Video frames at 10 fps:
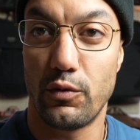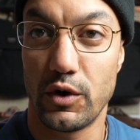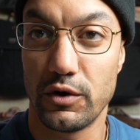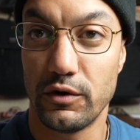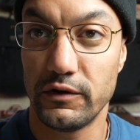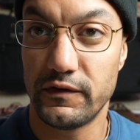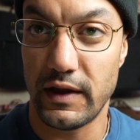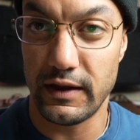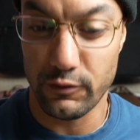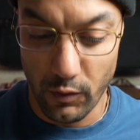world
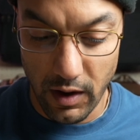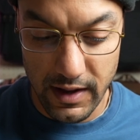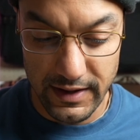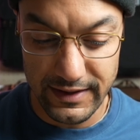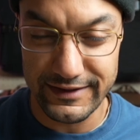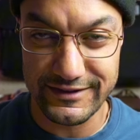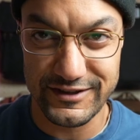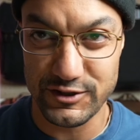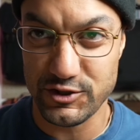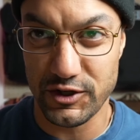and why it's
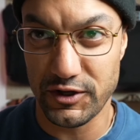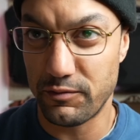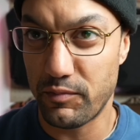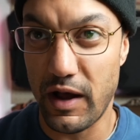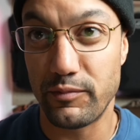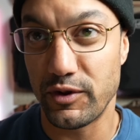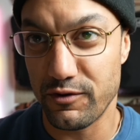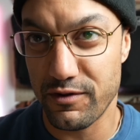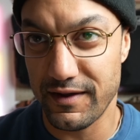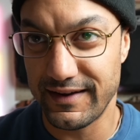such a popular
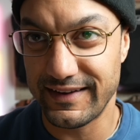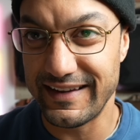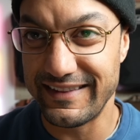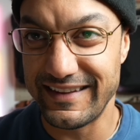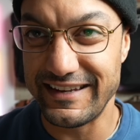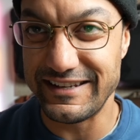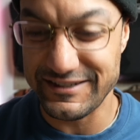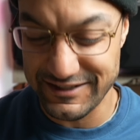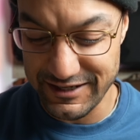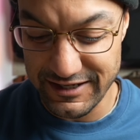thing in the
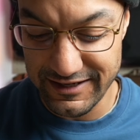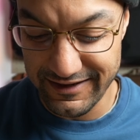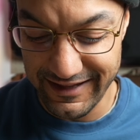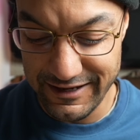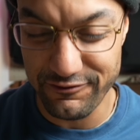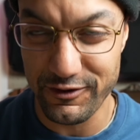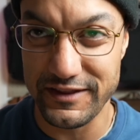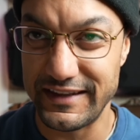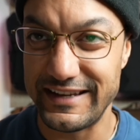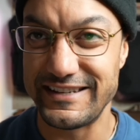EDC life or
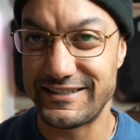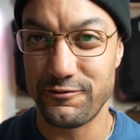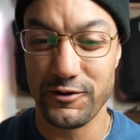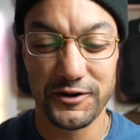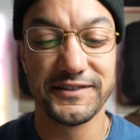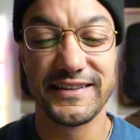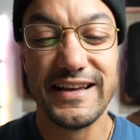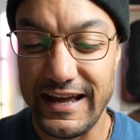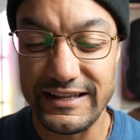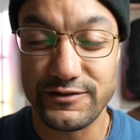in the EDC world,
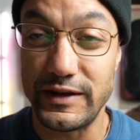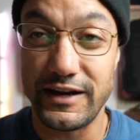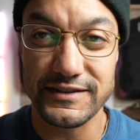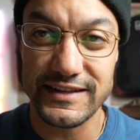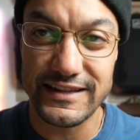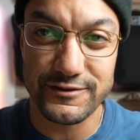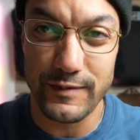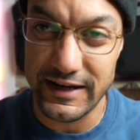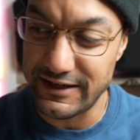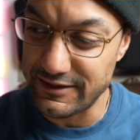it's because of this
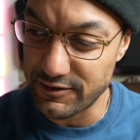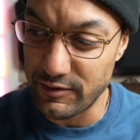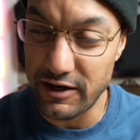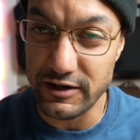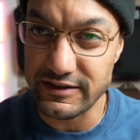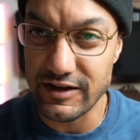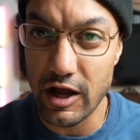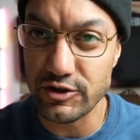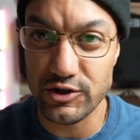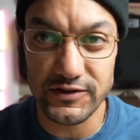mechanism here. It's
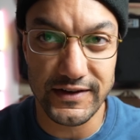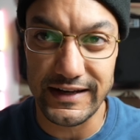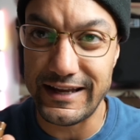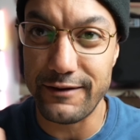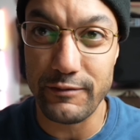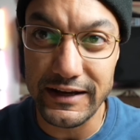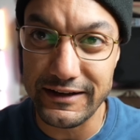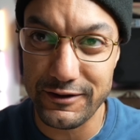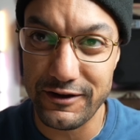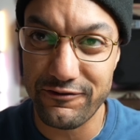not just a
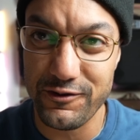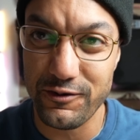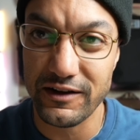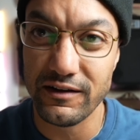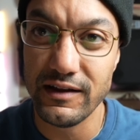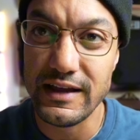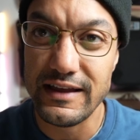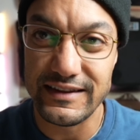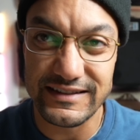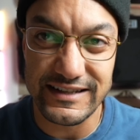gimmick, if you will.
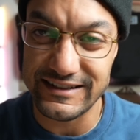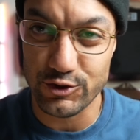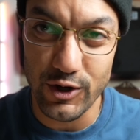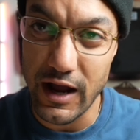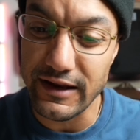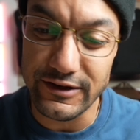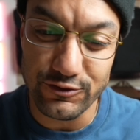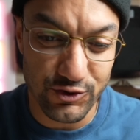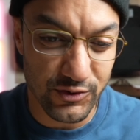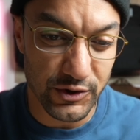This is tried and
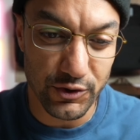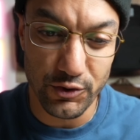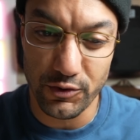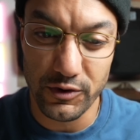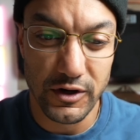true